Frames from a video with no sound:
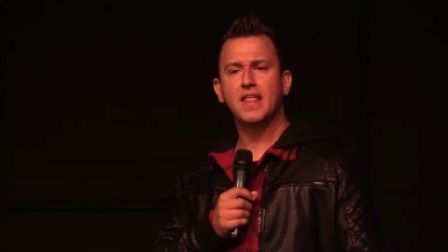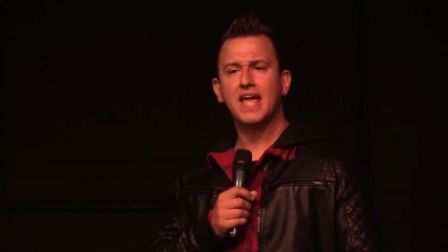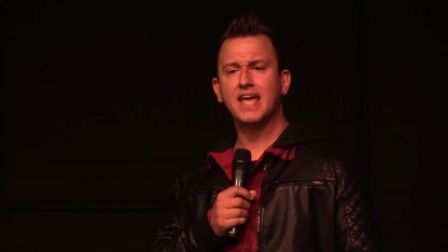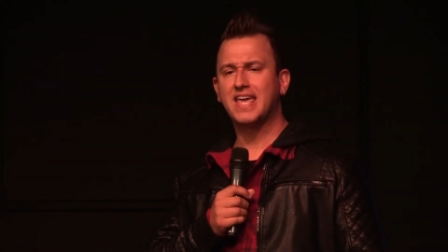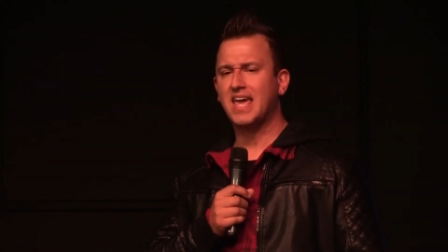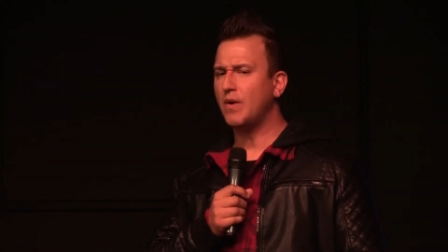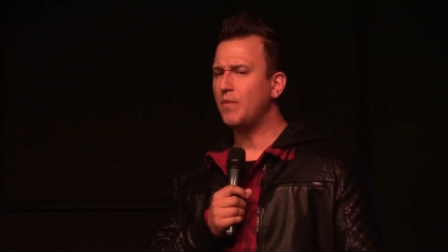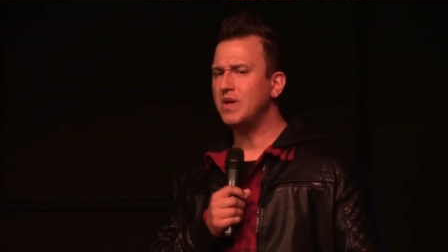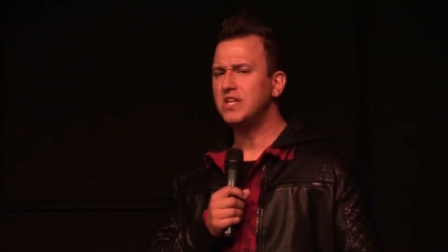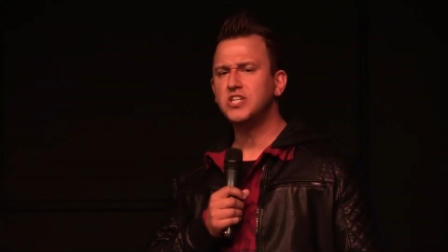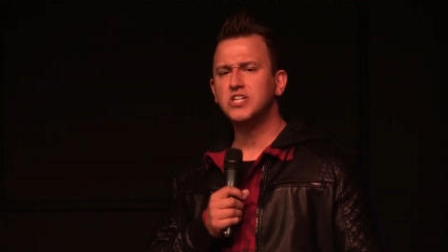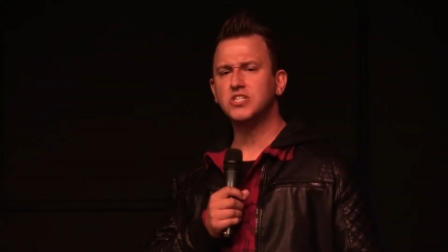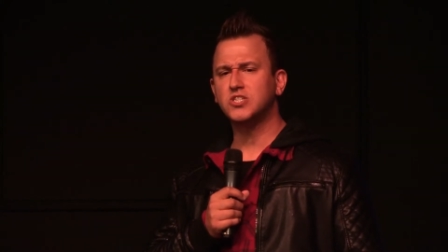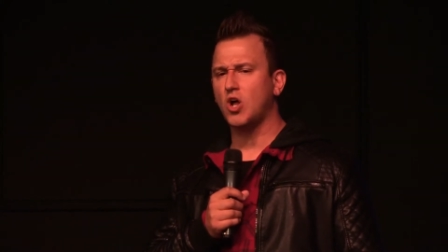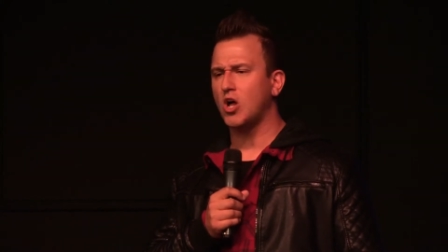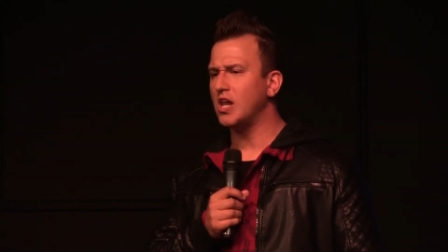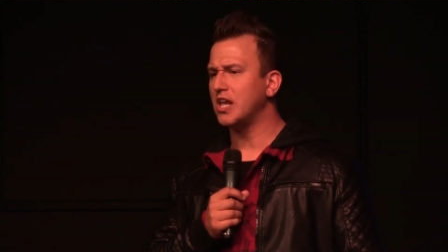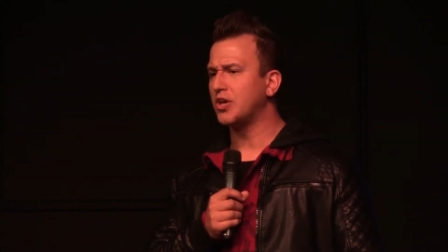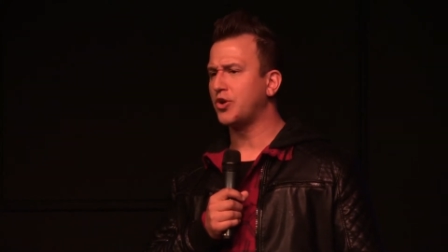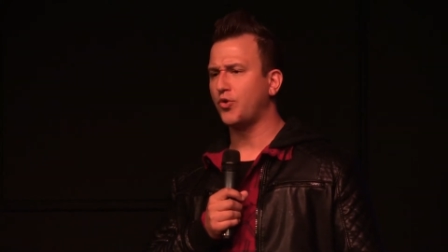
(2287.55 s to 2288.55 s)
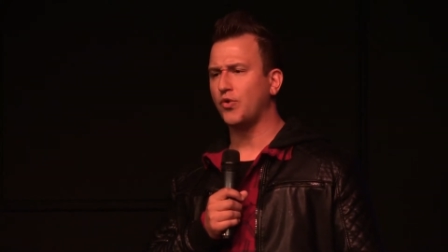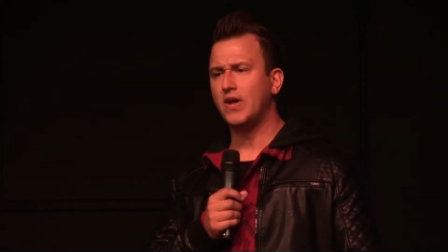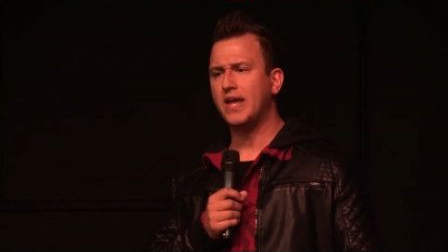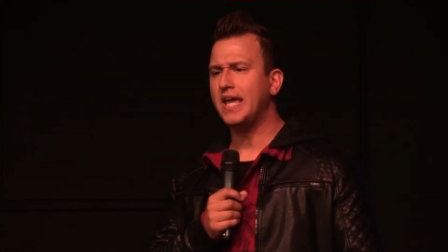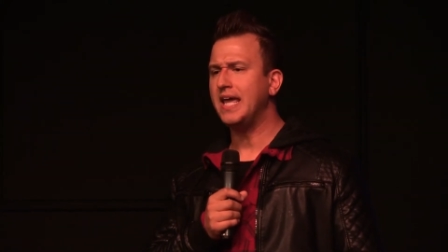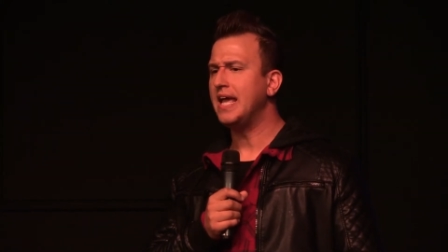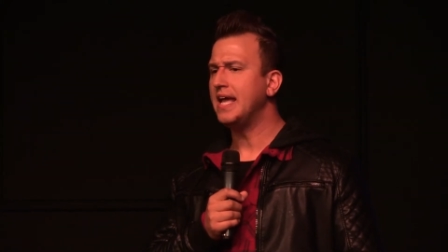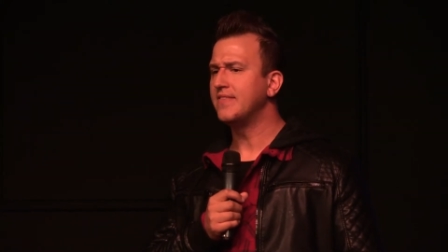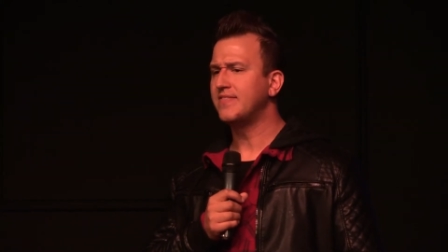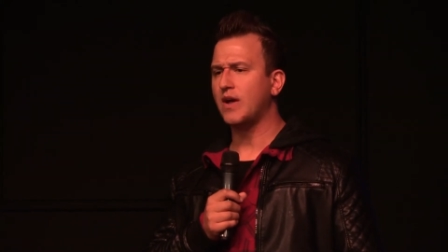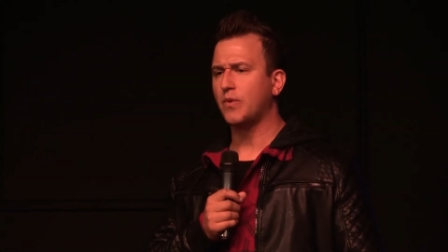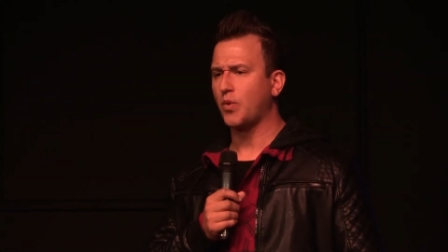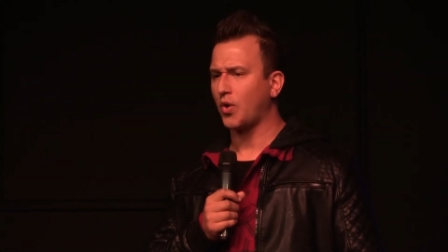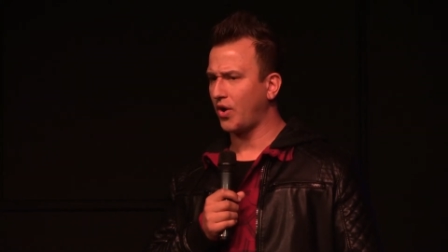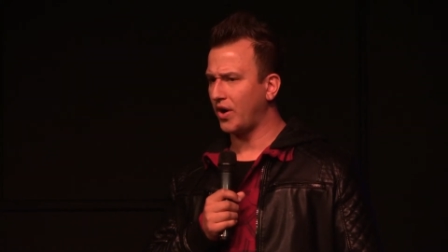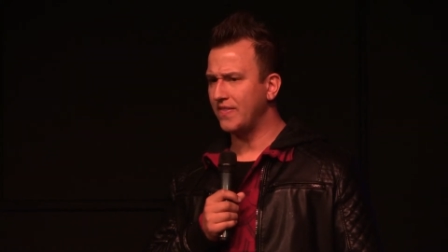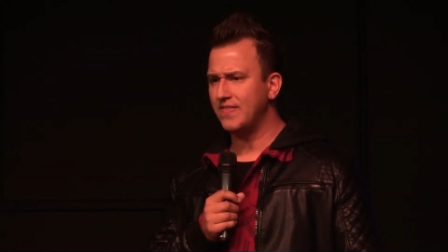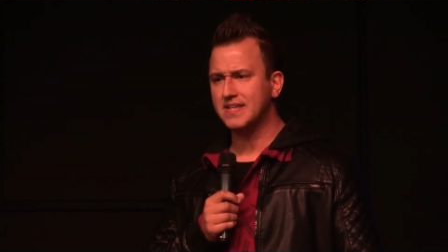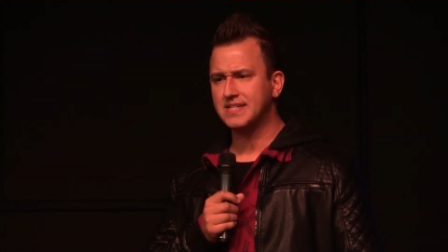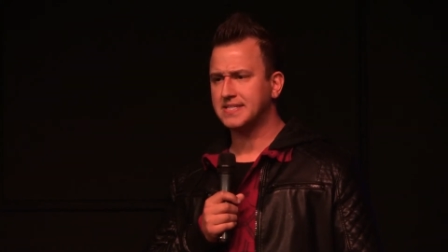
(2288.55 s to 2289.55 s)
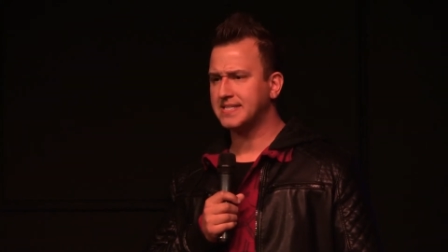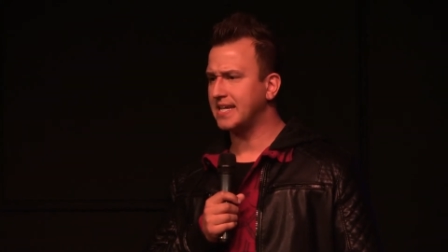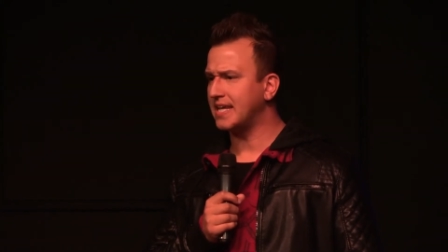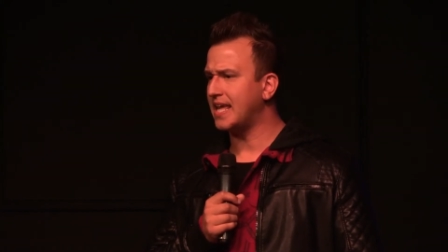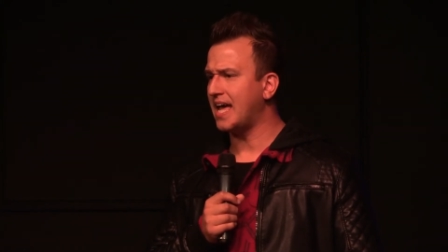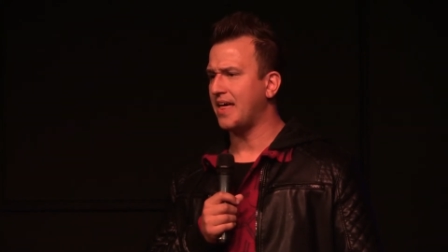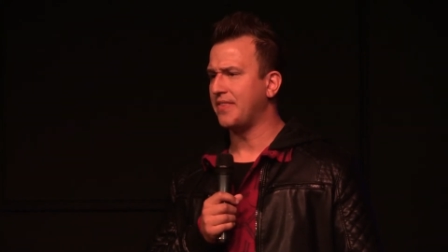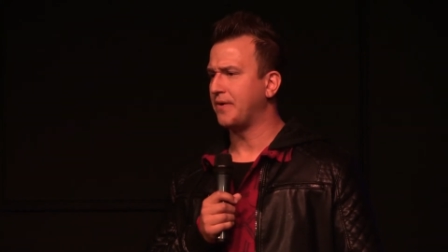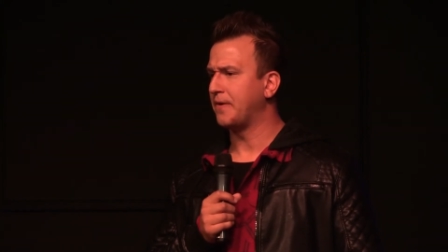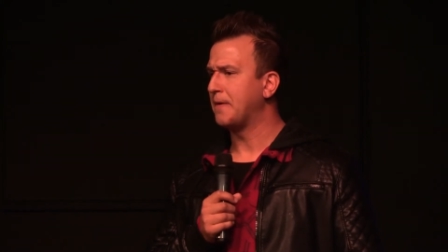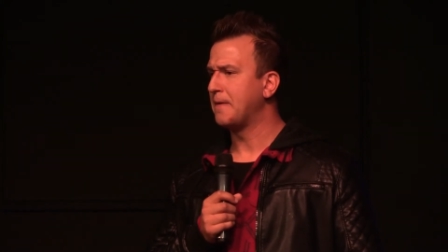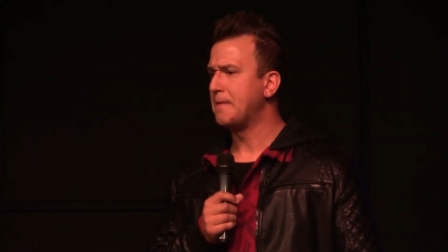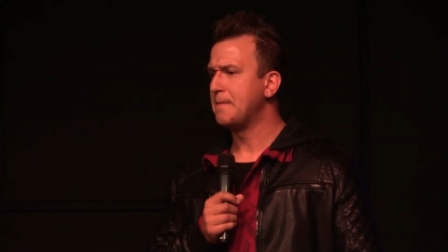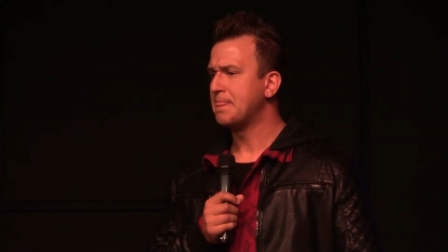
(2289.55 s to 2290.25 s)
And can we just all agree that we're in this together?